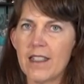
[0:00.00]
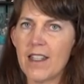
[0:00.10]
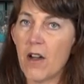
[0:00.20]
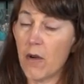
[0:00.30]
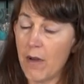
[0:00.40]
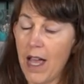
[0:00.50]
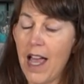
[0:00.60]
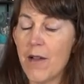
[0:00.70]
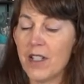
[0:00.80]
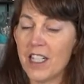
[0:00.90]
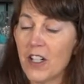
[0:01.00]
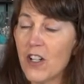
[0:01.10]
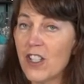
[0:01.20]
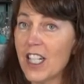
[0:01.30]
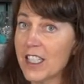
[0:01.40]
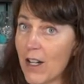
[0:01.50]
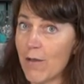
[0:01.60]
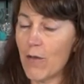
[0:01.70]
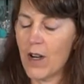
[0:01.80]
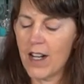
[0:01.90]
So I would encourage you to
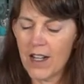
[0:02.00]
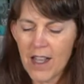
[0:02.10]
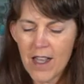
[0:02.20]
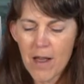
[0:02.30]
go for it.